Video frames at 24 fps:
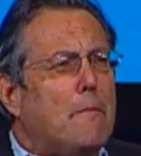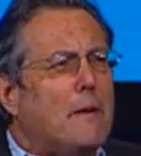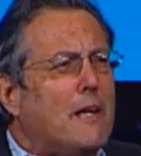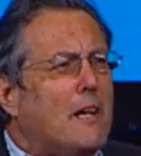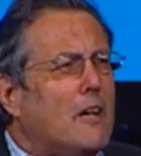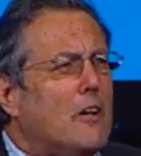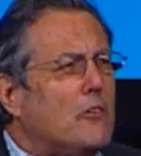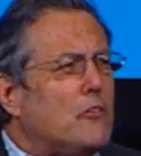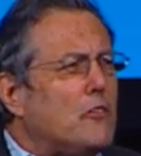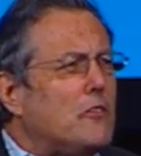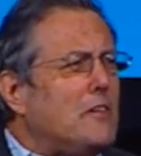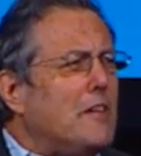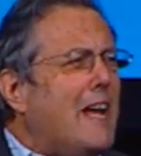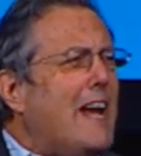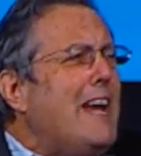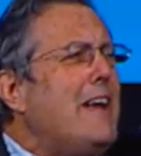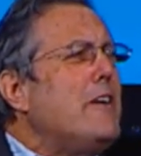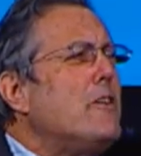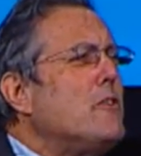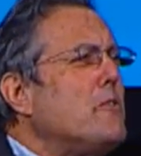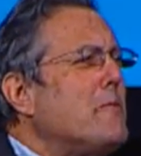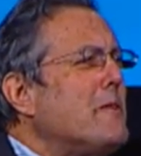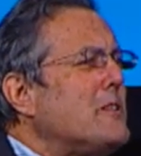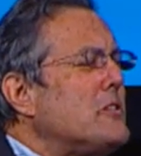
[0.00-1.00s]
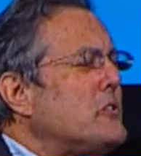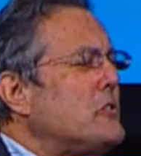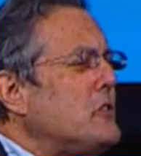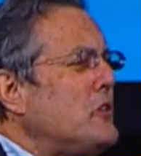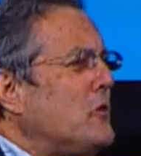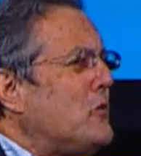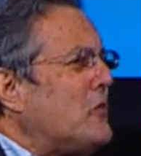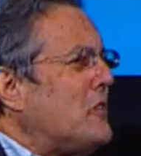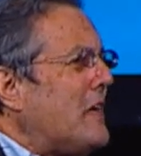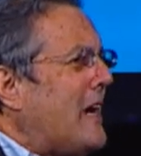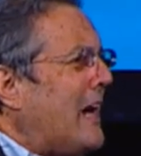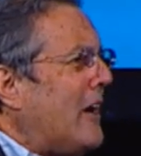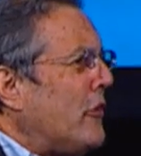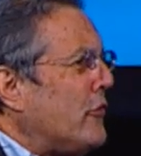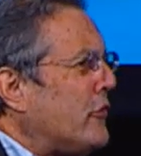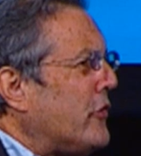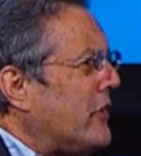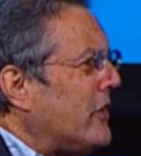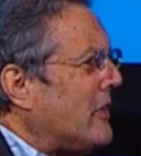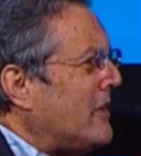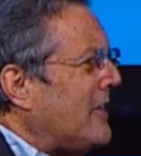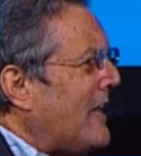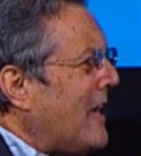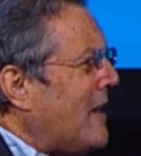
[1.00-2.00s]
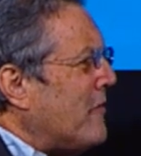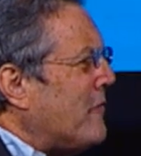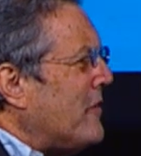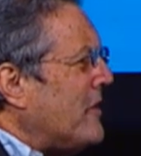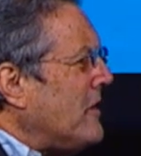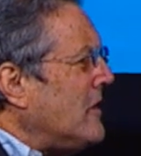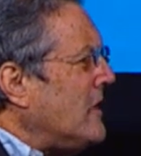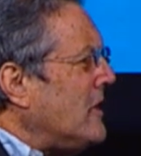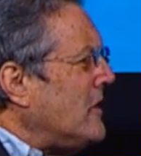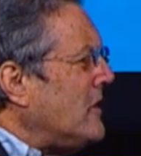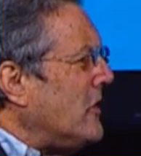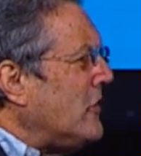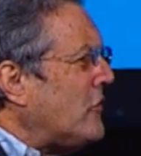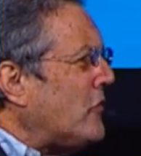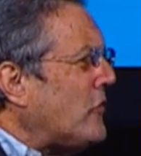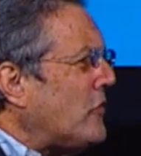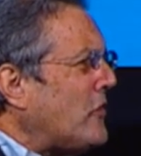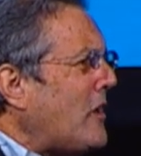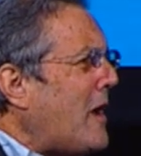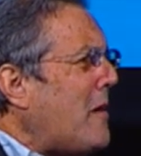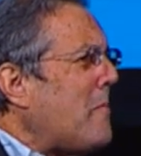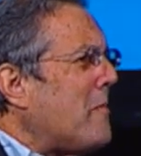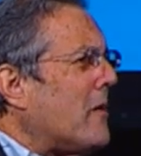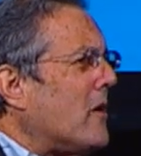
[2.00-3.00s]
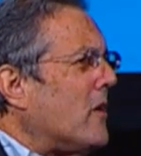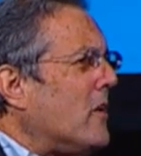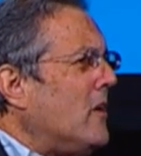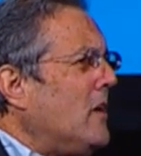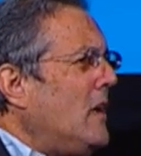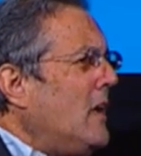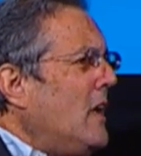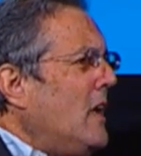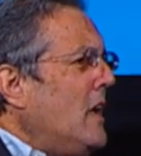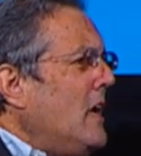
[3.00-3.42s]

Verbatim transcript: because later in 2011, in the summer,